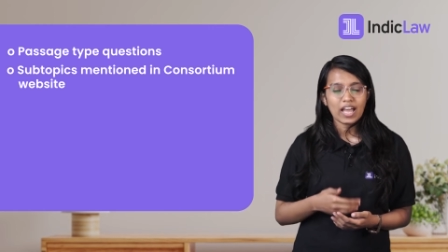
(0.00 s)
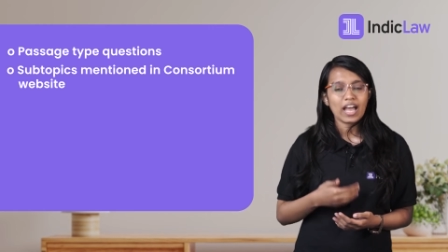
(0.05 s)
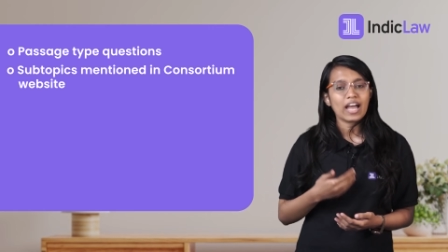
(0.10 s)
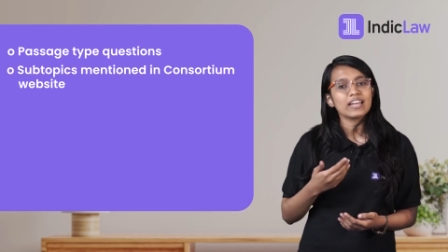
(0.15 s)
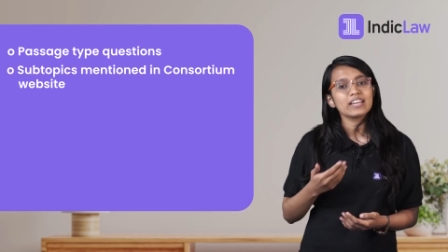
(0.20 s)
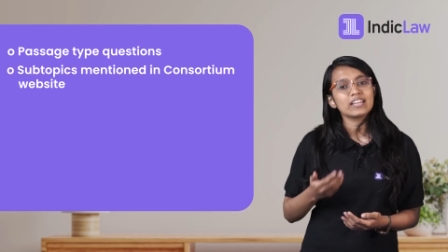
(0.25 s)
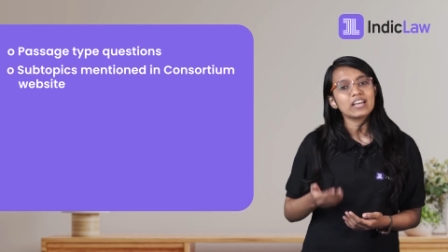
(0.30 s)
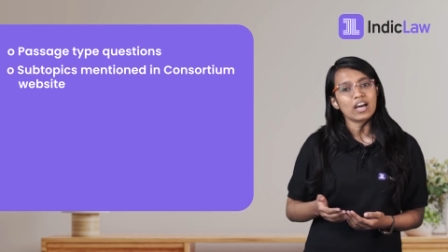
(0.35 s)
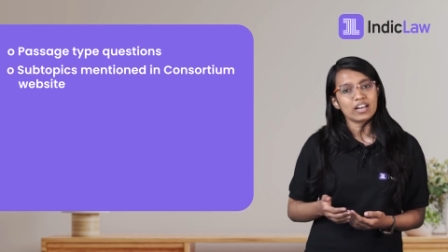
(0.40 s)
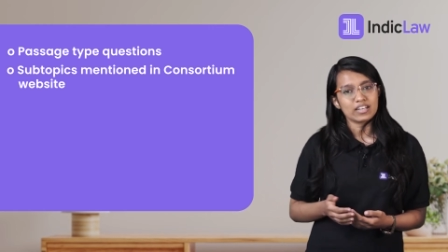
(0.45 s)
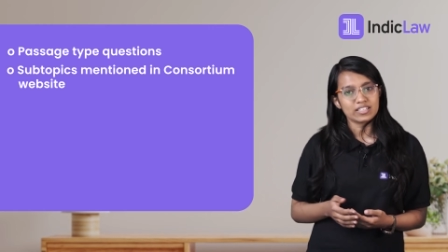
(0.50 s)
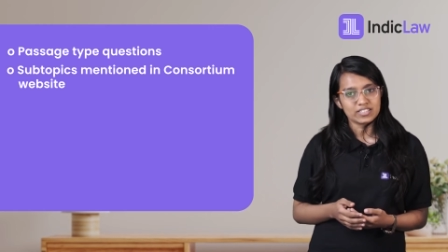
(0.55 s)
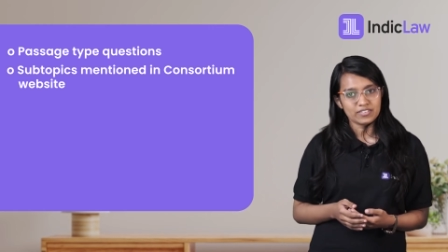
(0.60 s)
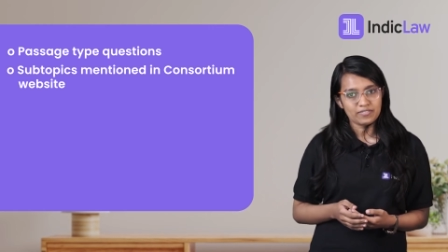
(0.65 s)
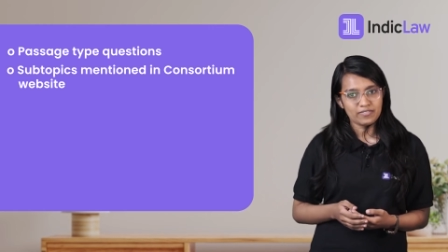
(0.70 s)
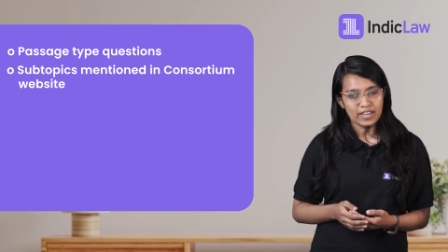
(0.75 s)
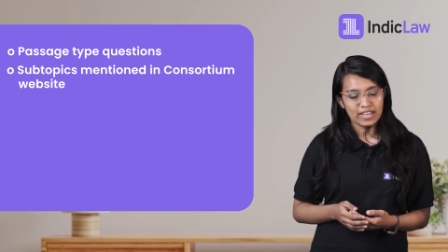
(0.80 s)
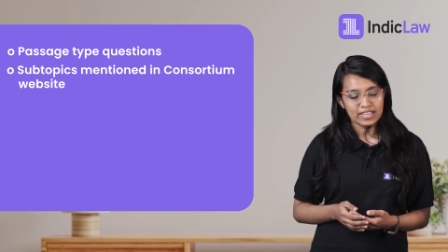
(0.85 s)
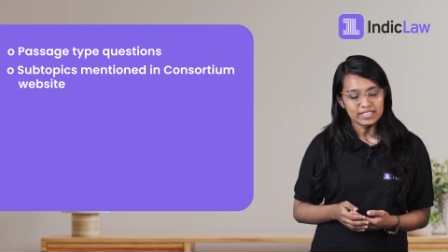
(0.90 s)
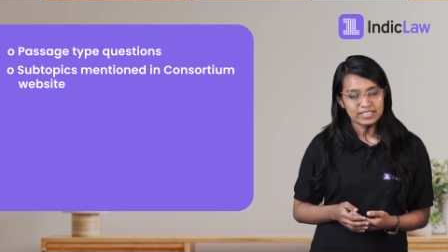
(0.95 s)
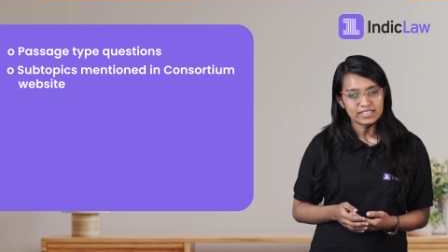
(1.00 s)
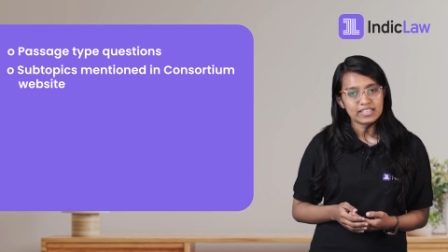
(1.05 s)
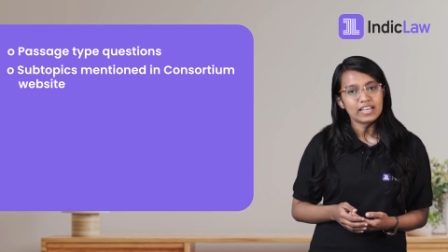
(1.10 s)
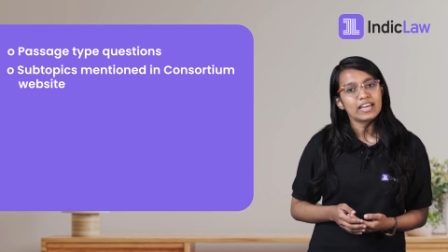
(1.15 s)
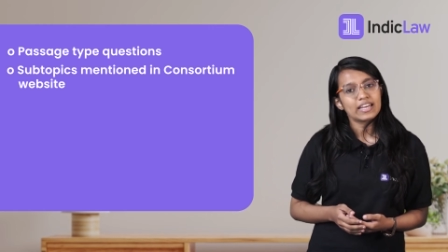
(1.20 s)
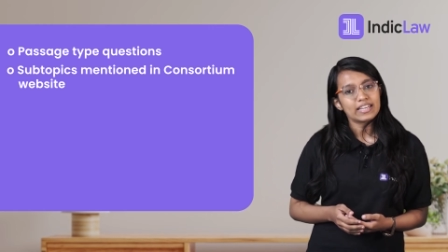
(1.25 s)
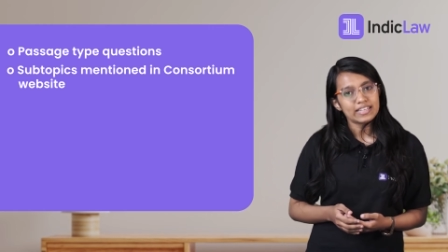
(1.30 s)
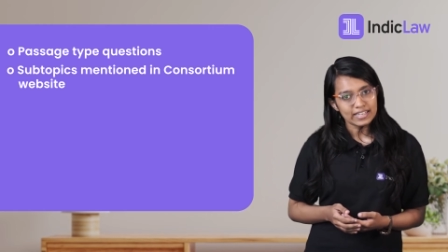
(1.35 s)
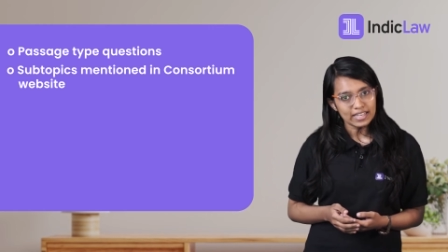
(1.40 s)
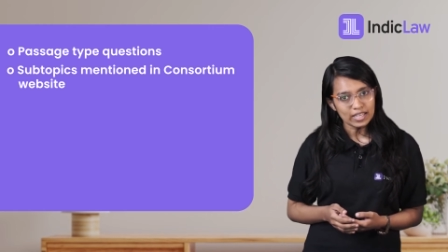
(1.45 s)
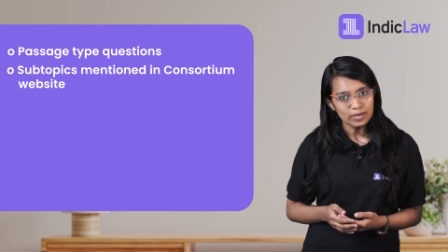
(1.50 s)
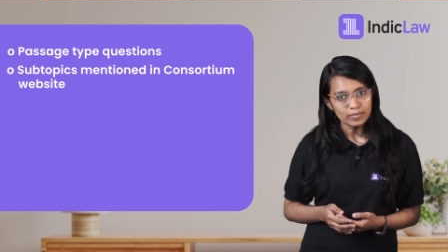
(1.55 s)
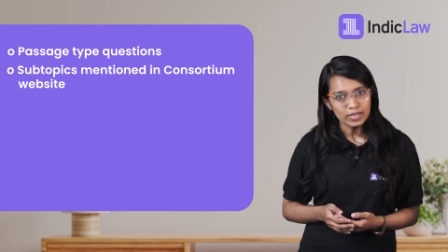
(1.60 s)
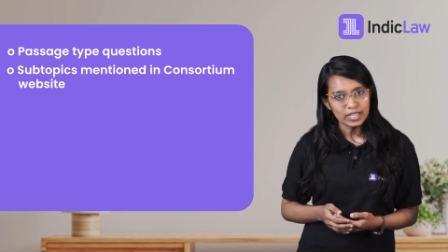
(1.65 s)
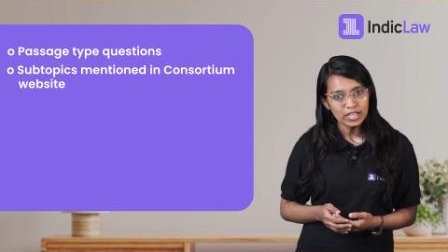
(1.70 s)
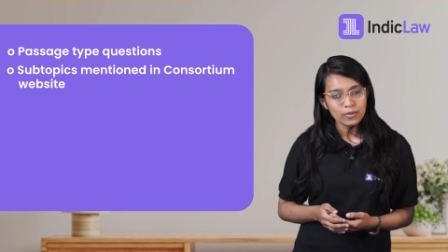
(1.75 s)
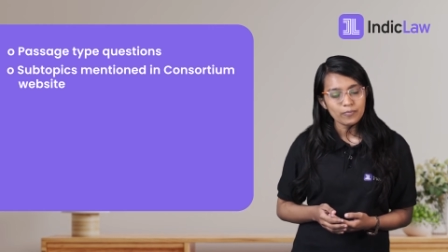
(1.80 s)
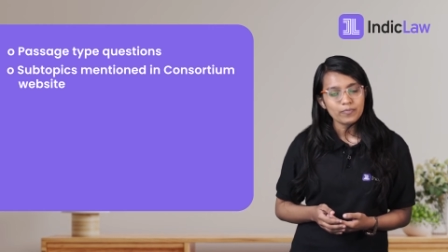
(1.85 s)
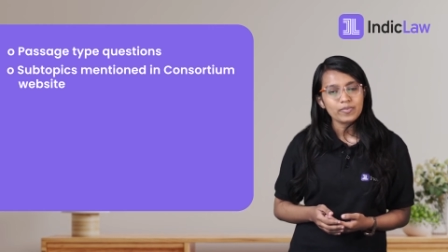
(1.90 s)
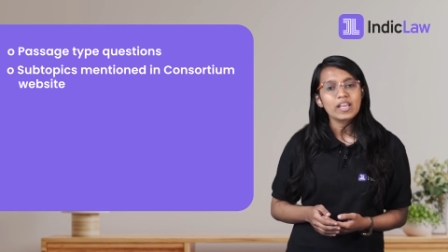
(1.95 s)
and current affairs,
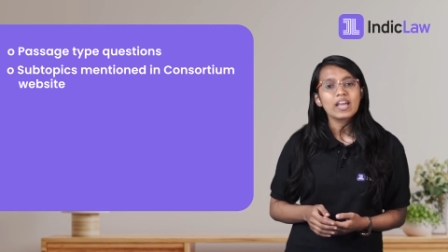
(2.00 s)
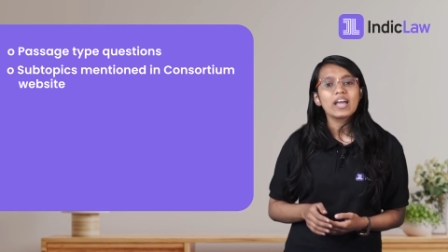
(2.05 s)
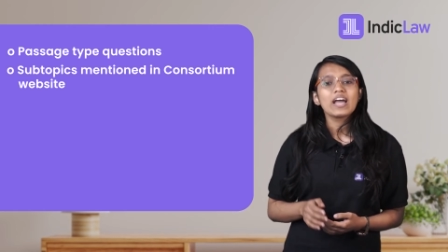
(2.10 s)
namely